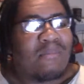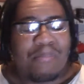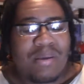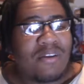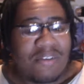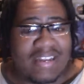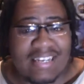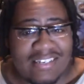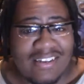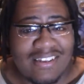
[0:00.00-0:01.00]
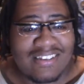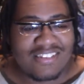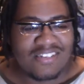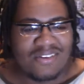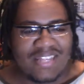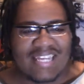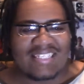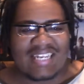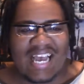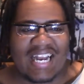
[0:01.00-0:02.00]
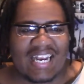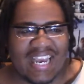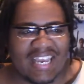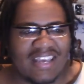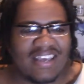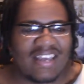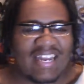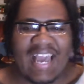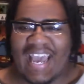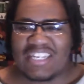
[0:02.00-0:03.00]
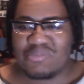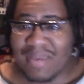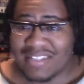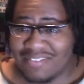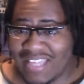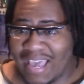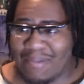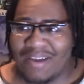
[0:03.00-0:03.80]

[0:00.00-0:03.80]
Period. So that's not like an aspect of the game.